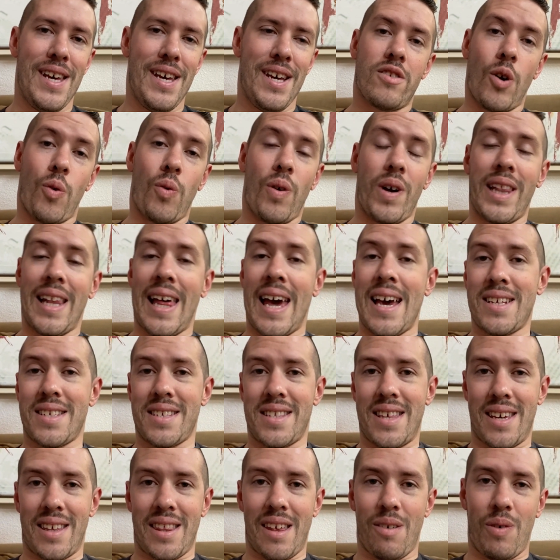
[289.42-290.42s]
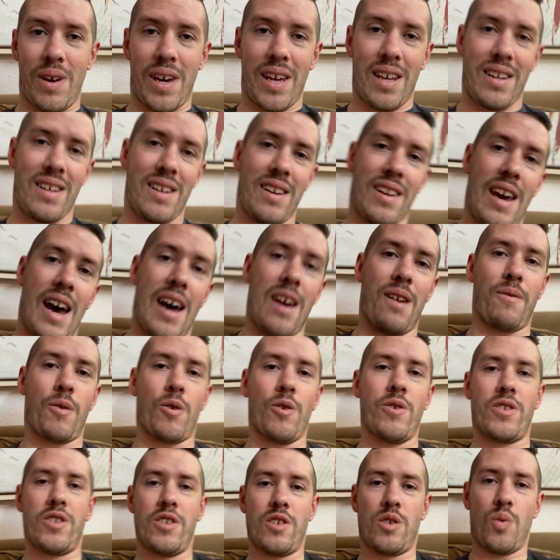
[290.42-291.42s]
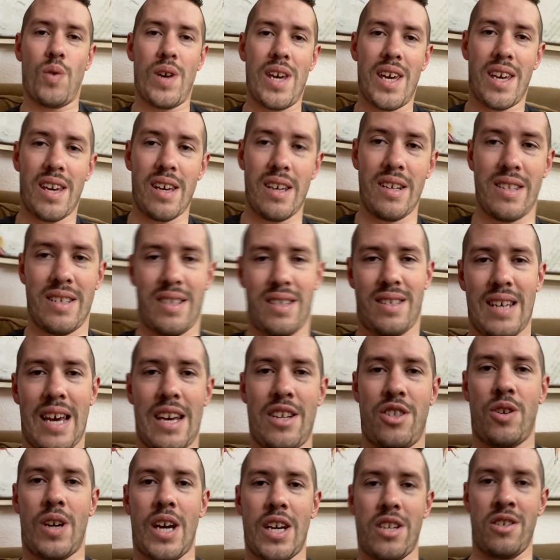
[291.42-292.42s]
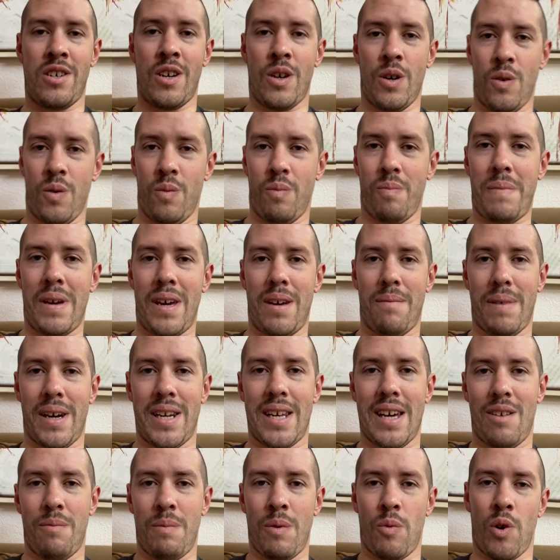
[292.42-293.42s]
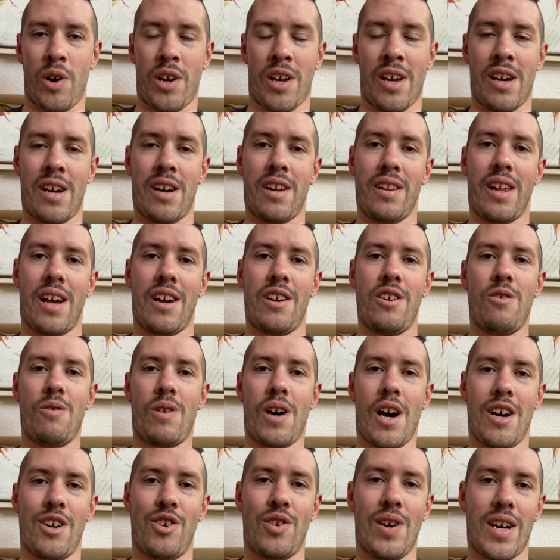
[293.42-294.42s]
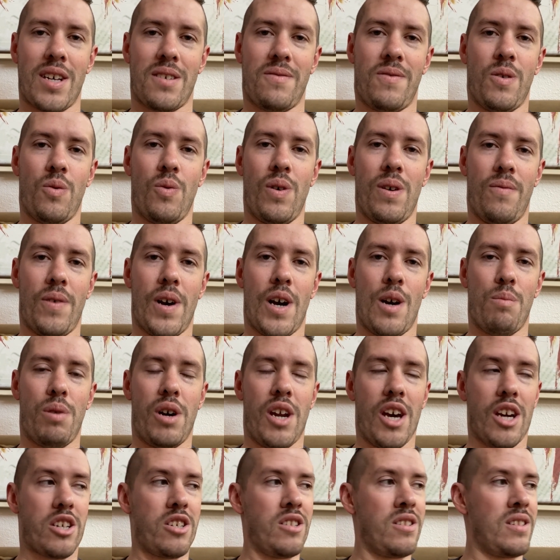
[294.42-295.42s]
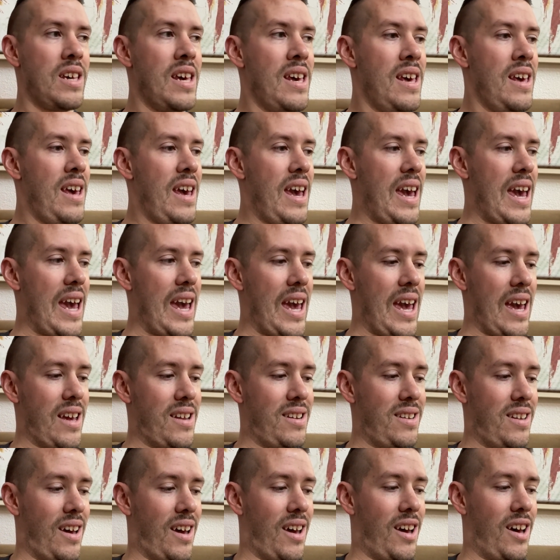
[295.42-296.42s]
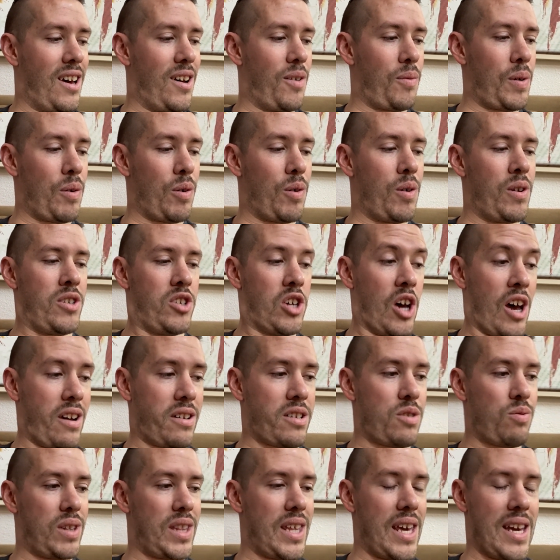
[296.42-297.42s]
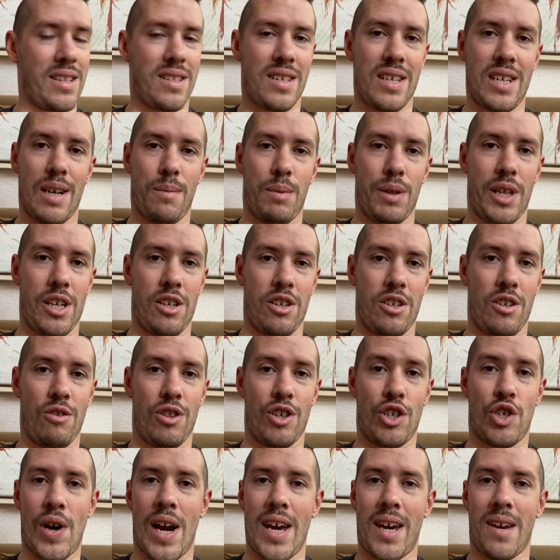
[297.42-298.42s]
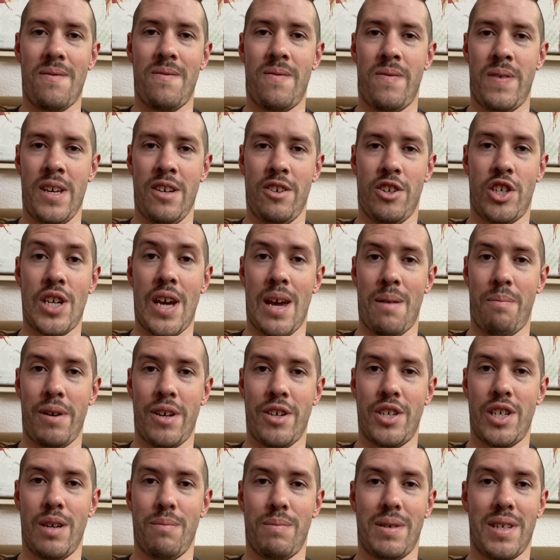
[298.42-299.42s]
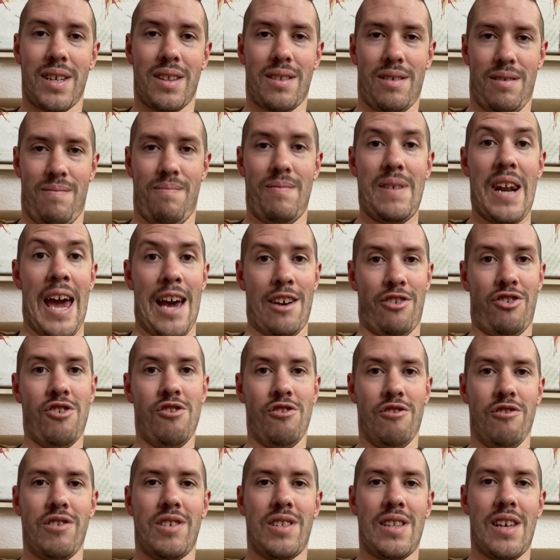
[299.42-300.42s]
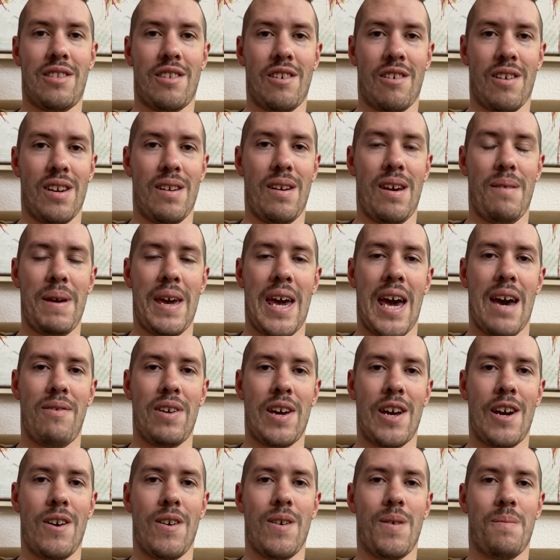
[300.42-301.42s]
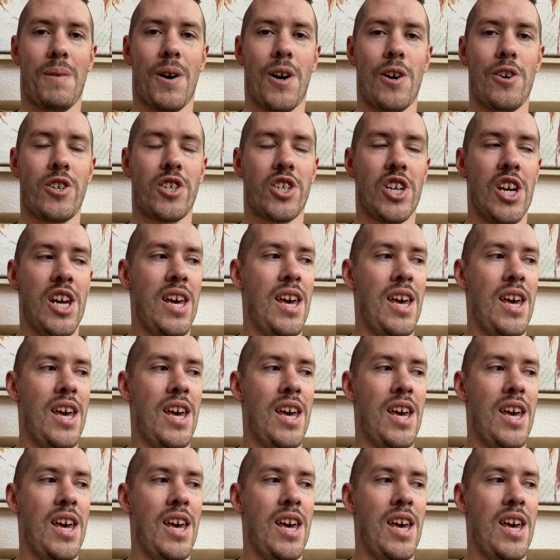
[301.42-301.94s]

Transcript: So one last thing that we got, of course, this week is, as you guys know, me and my dad have been working on a lot of new contracts for Windfire Productions, and we were in talks with the NCAA to do the track and field championships, like those nationals that they're going to be having here in March.